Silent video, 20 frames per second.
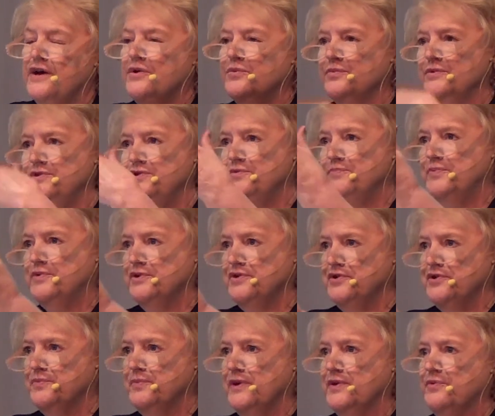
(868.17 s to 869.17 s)
When you put
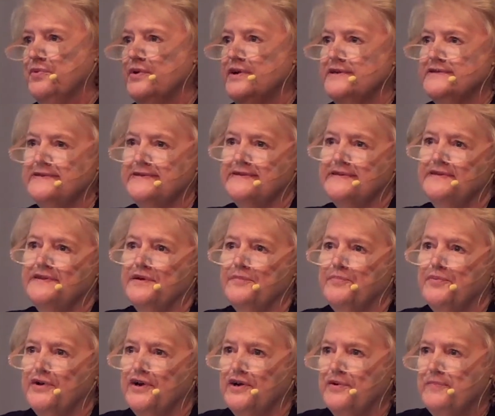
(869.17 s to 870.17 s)
your request in the
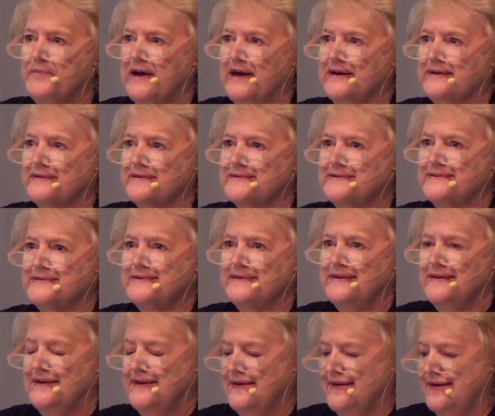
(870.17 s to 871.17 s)
prayer box
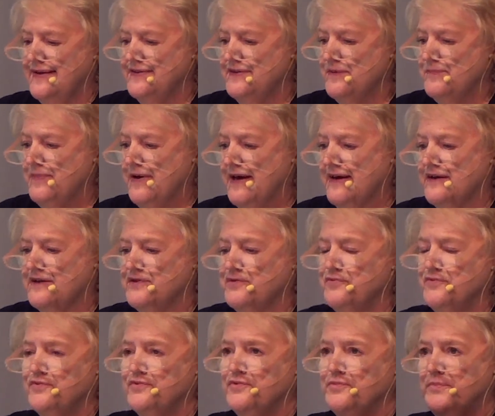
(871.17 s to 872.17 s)
in the back of
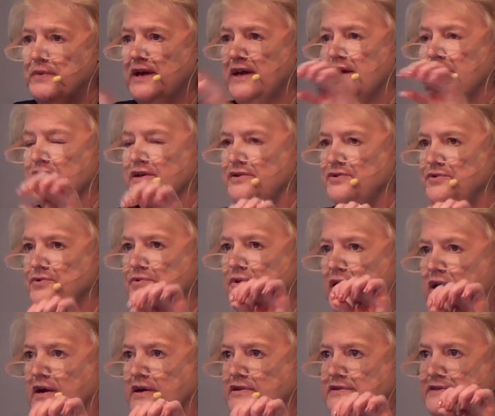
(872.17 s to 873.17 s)
the room, you
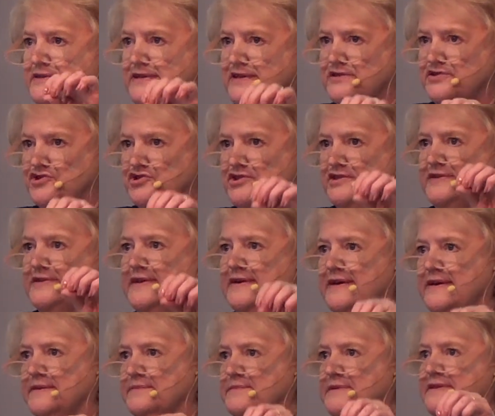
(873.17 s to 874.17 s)
are touching the
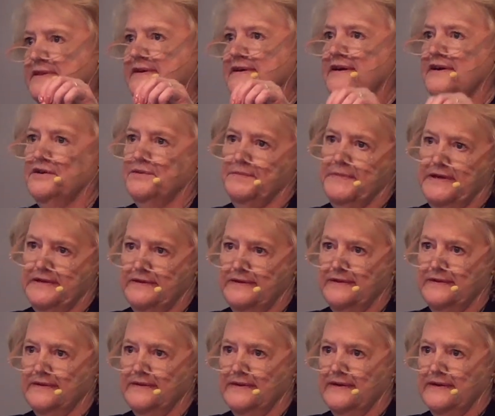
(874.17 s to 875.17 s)
hem of the garment.
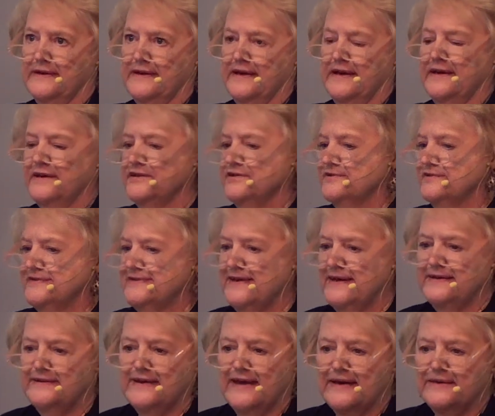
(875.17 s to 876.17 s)
You're
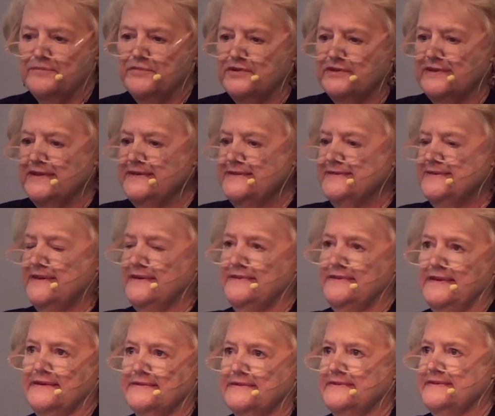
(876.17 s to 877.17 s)
saying, I'm releasing
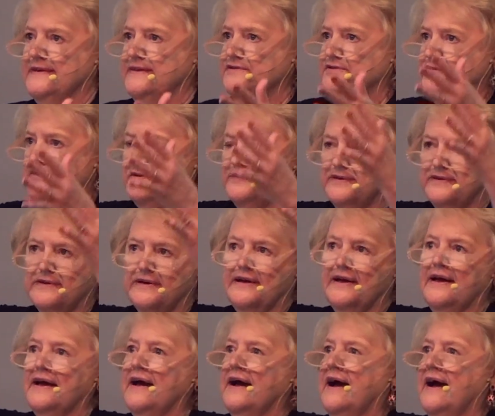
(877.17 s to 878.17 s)
this into the
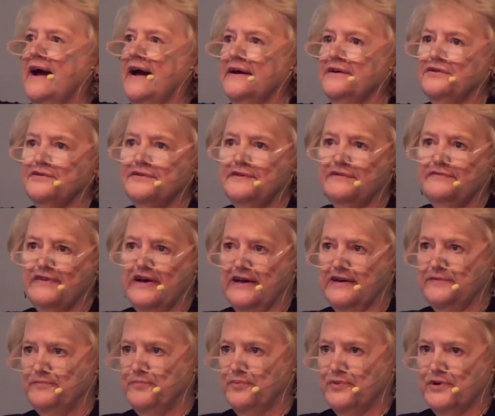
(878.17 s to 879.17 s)
higher
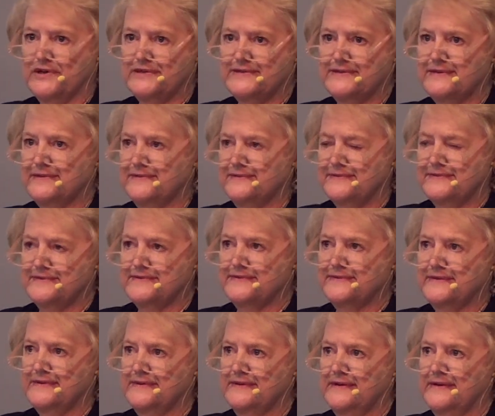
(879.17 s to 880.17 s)
divine presence.